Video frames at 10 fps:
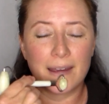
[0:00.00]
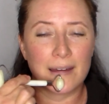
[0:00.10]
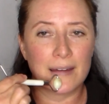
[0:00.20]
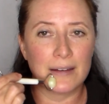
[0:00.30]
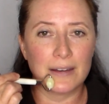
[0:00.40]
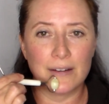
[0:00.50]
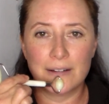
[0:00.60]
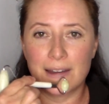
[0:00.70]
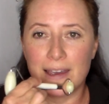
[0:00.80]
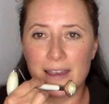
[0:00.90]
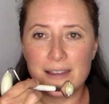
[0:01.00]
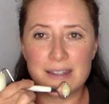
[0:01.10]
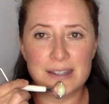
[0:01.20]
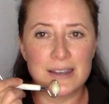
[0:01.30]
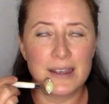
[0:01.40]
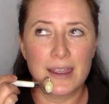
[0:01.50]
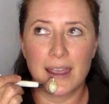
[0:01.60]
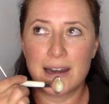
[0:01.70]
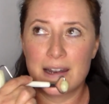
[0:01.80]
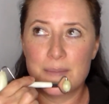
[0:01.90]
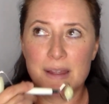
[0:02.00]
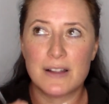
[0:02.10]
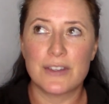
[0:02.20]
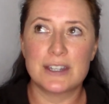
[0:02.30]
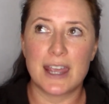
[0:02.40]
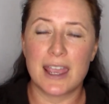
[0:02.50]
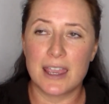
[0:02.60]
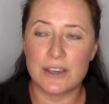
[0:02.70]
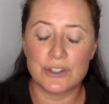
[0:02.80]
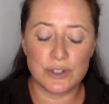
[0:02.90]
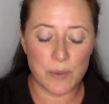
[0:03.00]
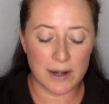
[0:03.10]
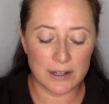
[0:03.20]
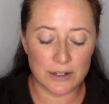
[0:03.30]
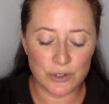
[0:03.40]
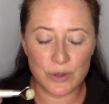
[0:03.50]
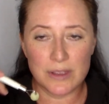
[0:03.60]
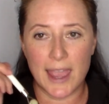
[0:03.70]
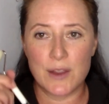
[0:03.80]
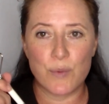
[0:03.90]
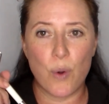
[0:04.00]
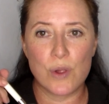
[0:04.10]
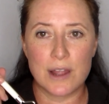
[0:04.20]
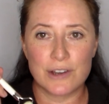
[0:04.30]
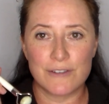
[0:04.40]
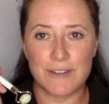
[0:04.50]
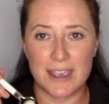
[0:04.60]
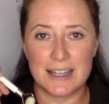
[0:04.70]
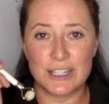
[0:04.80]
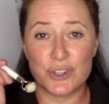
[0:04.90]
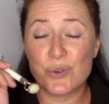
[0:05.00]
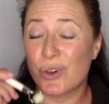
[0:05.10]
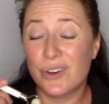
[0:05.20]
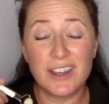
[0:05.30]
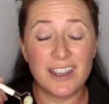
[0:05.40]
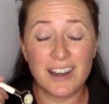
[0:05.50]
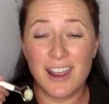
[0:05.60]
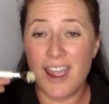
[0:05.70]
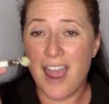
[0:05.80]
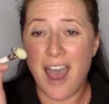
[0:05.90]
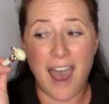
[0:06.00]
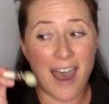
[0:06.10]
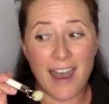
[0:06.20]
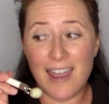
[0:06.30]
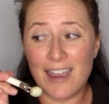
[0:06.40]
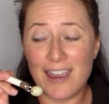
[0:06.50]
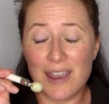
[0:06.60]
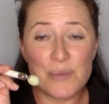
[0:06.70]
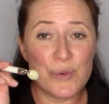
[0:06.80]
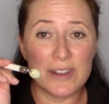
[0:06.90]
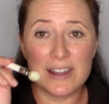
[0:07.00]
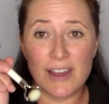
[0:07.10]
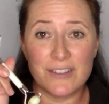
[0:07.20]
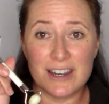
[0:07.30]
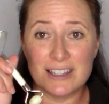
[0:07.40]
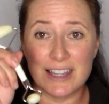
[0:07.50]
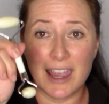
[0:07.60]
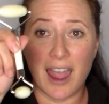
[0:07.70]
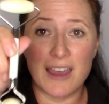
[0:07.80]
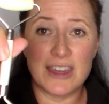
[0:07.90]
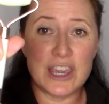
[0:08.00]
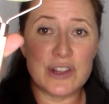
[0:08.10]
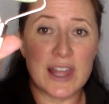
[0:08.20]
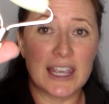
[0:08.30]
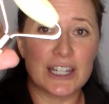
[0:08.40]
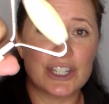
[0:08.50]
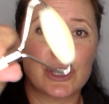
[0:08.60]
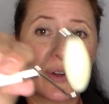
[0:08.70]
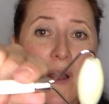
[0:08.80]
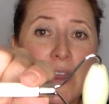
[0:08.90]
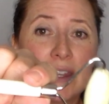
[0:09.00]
at your desk and in the middle of the day you just wanted to do a light roll on your face, you could I am really loving this thing. I think you'll like it too.